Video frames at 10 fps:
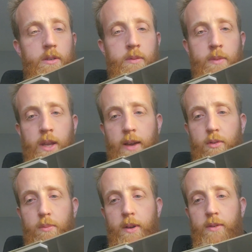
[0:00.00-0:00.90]
you may have
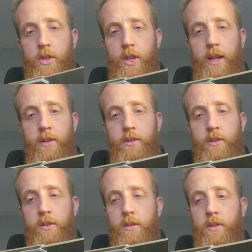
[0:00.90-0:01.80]
a bit of a challenge
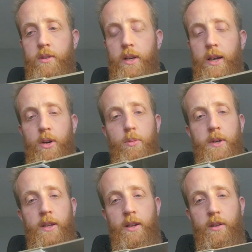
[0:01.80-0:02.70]

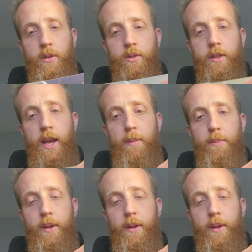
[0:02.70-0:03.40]
opening and closing that.